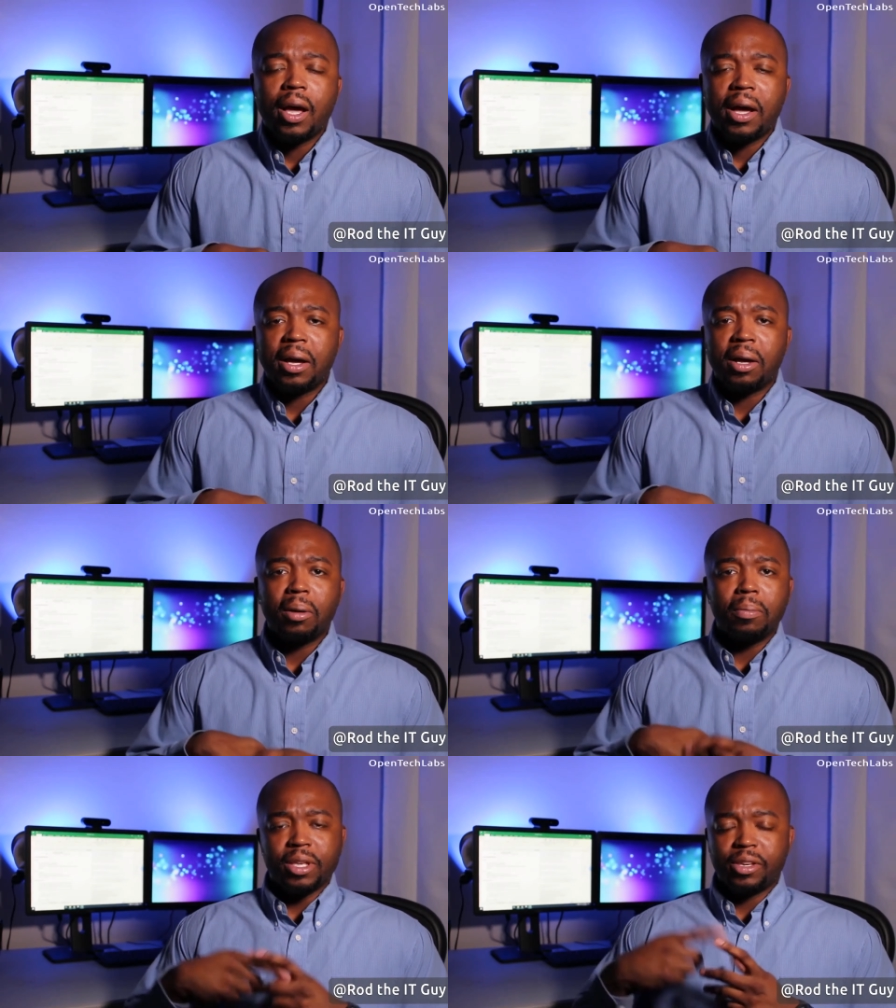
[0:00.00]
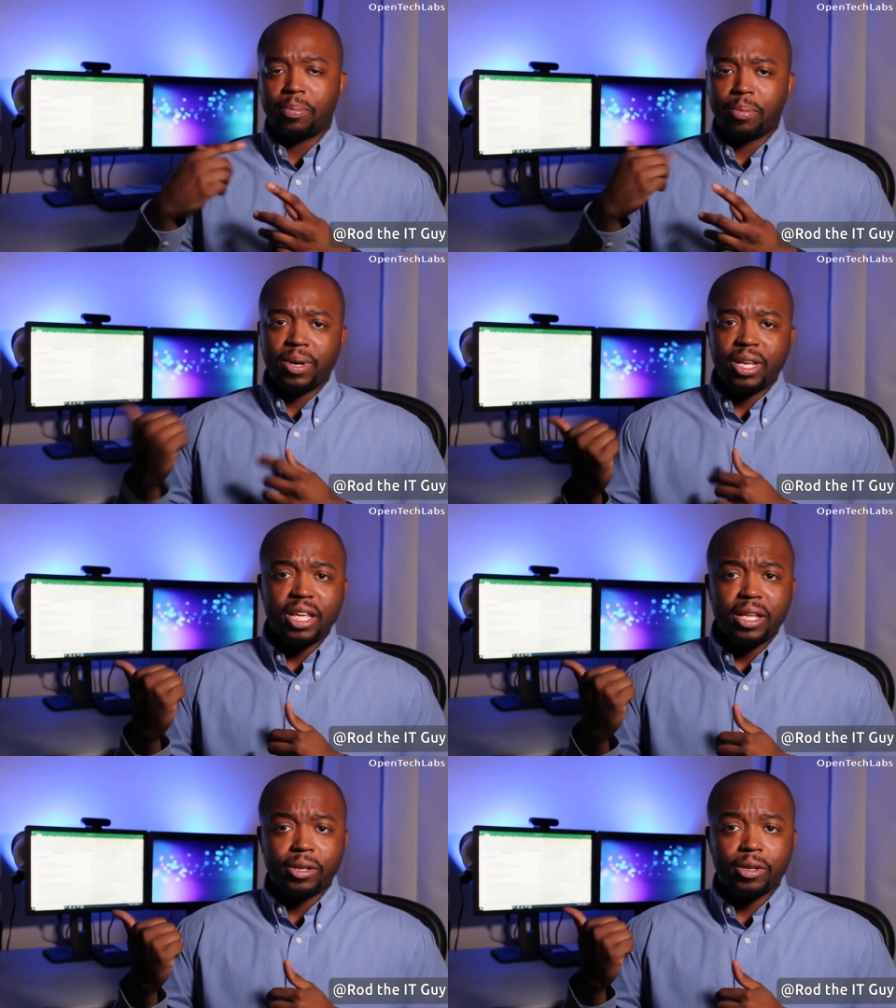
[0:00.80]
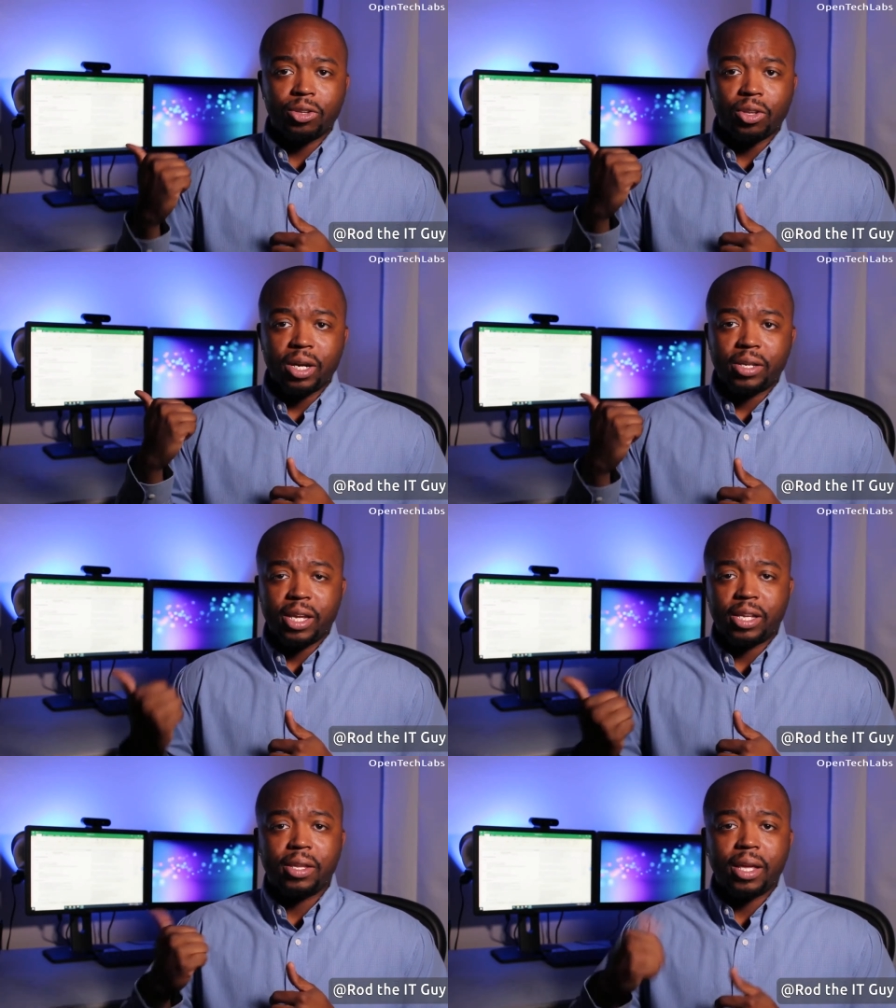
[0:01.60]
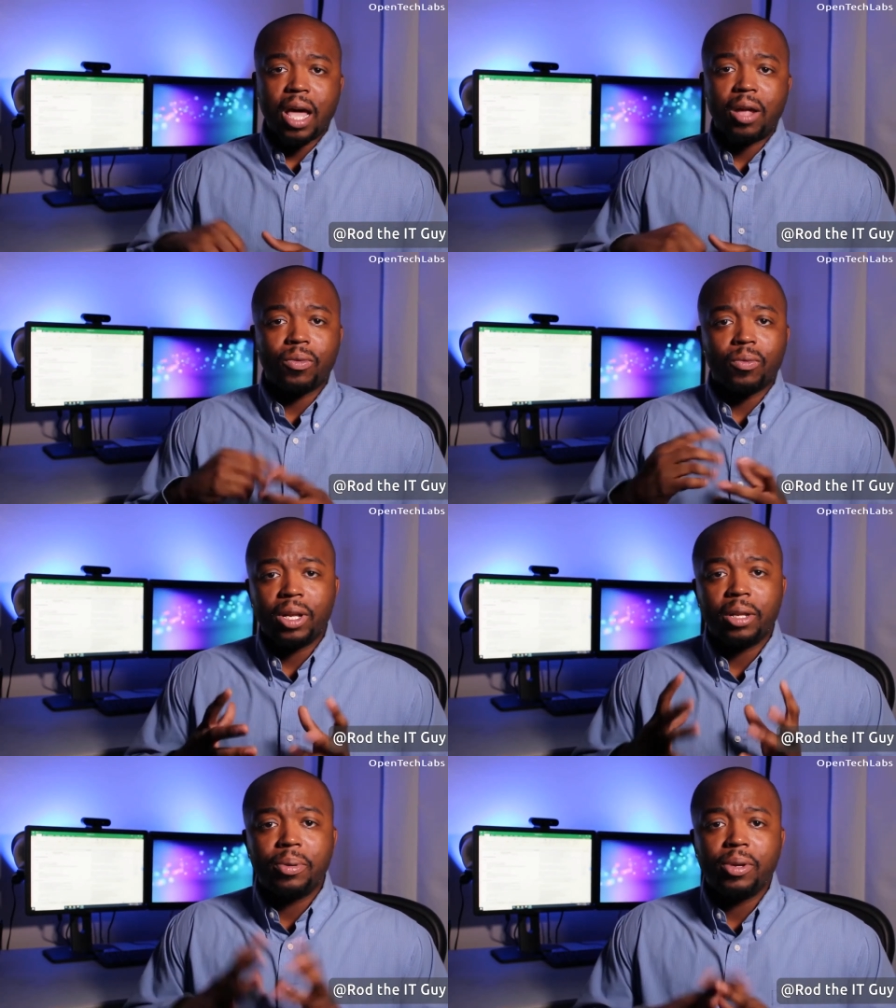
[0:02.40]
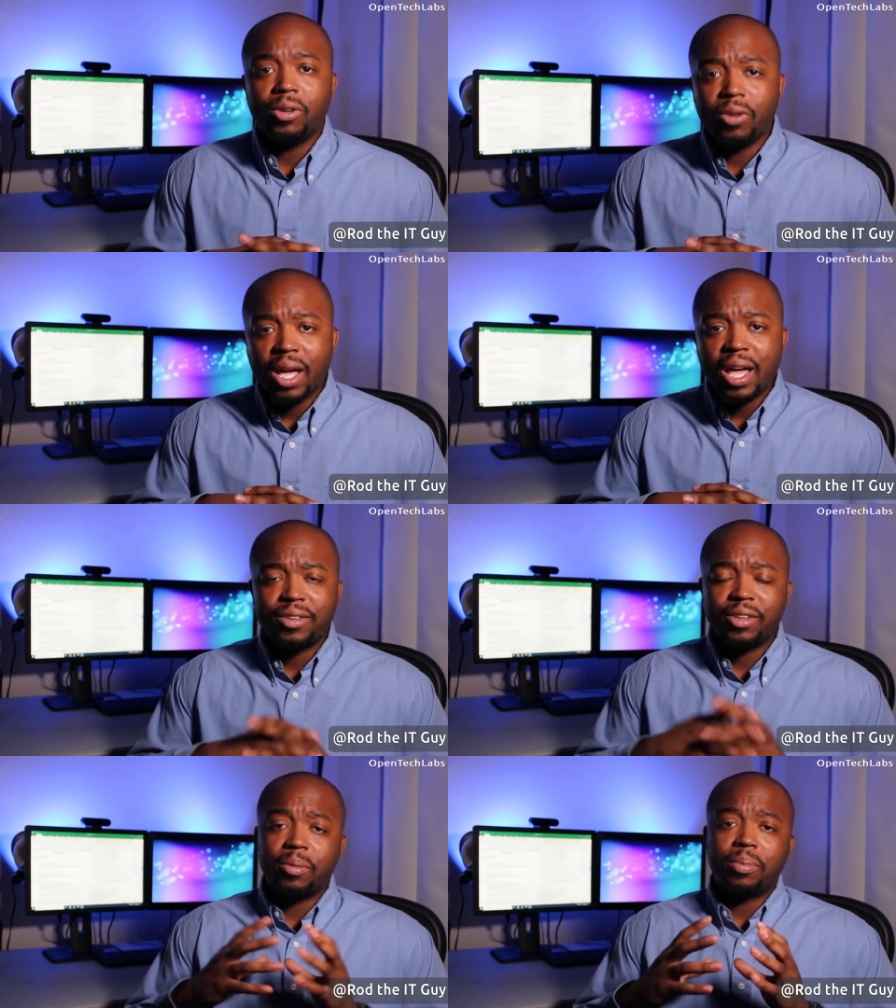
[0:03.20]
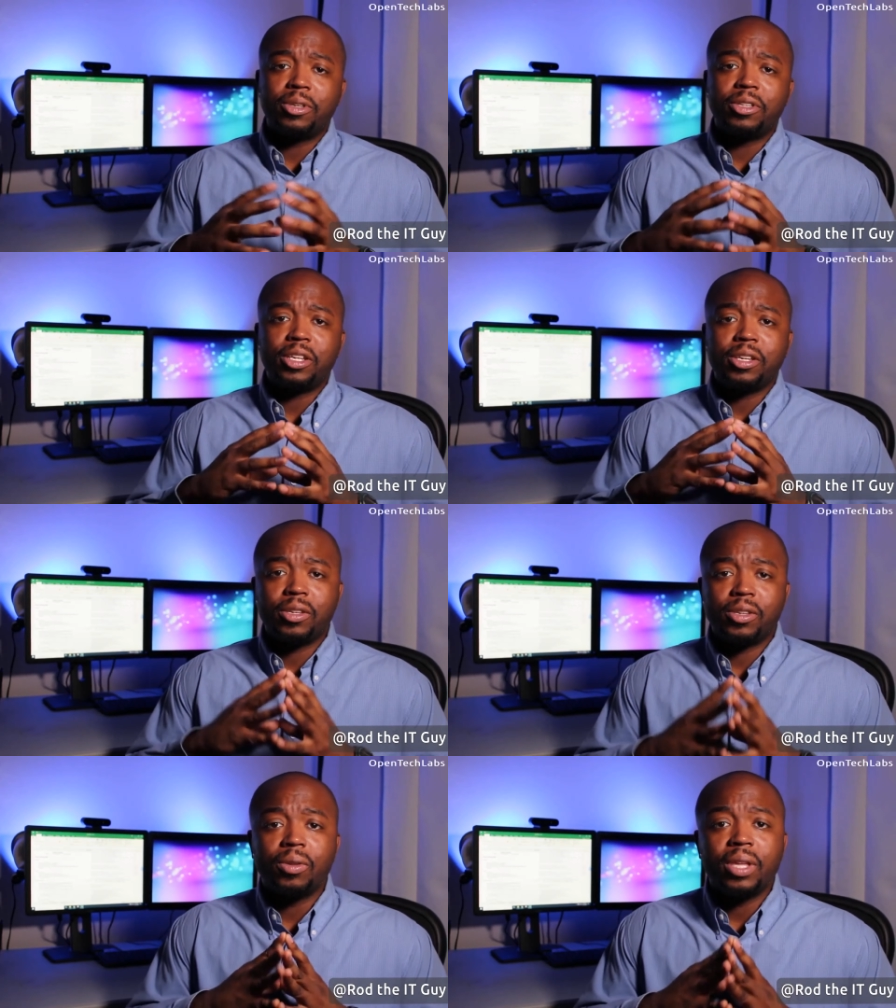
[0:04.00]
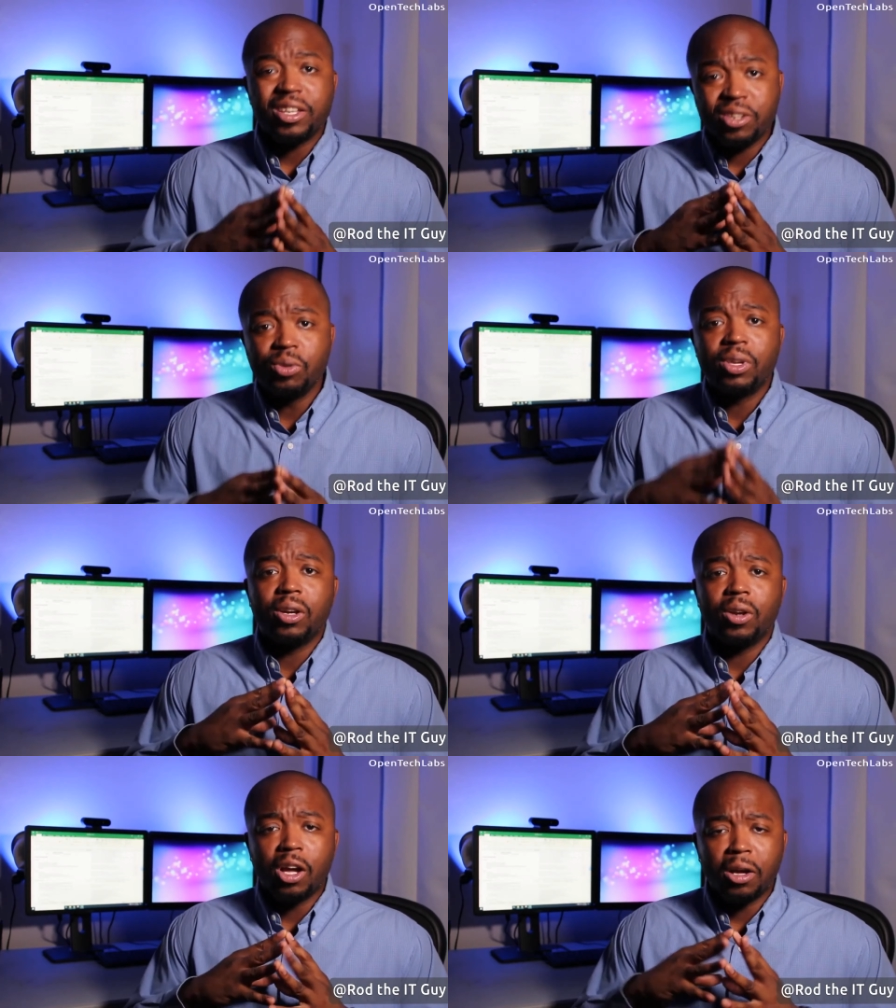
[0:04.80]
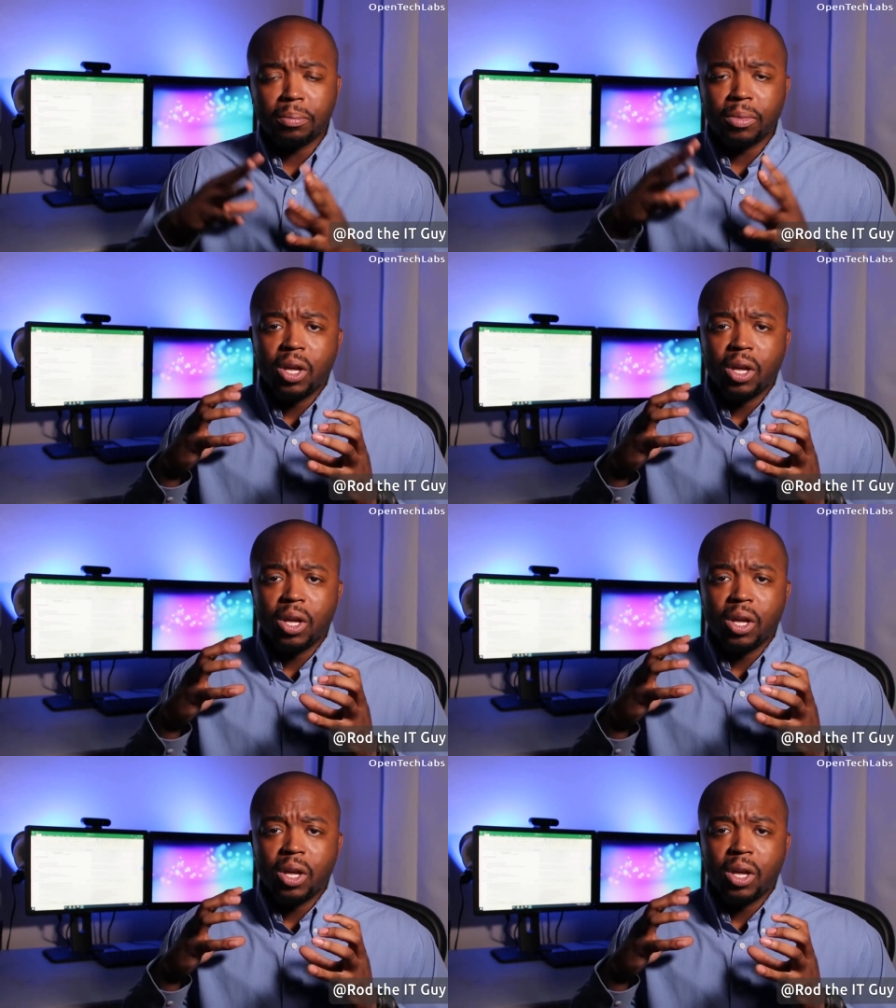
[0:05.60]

It's pretty easy to start testing out and really putting you guys in a position so that you can